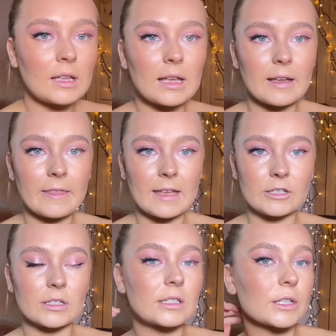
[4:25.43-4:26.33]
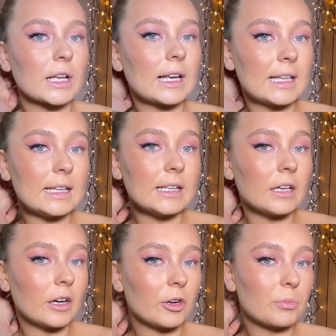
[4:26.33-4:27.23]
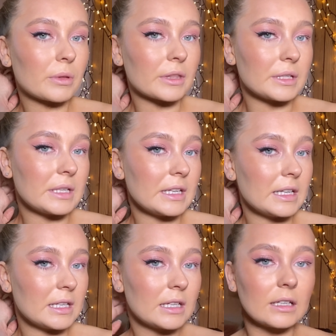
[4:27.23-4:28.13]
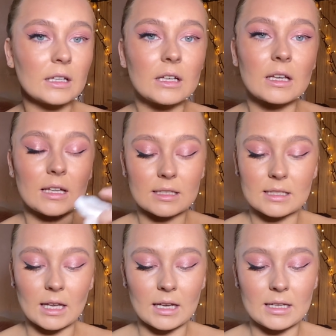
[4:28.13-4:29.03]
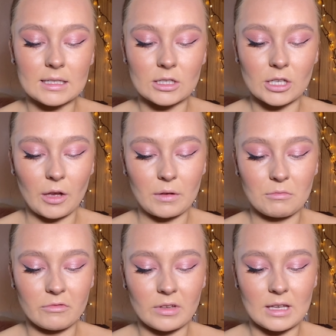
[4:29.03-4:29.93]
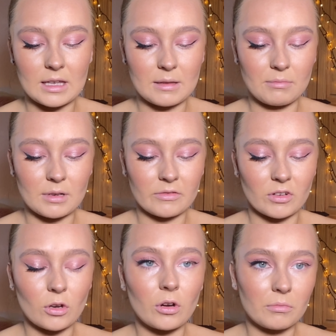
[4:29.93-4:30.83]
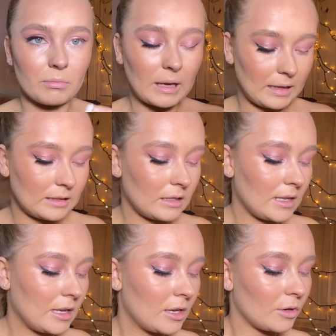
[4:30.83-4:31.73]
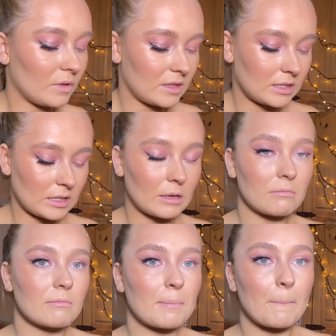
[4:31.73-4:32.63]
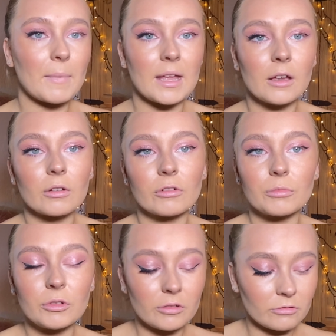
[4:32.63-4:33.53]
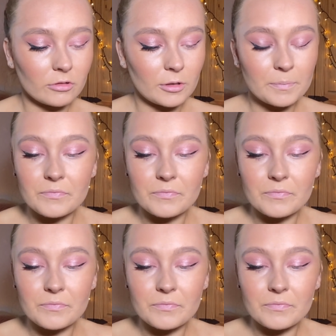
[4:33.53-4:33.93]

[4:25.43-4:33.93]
And then just to clean up the sides, I just go in with a bit of a cotton pad with some makeup remover on,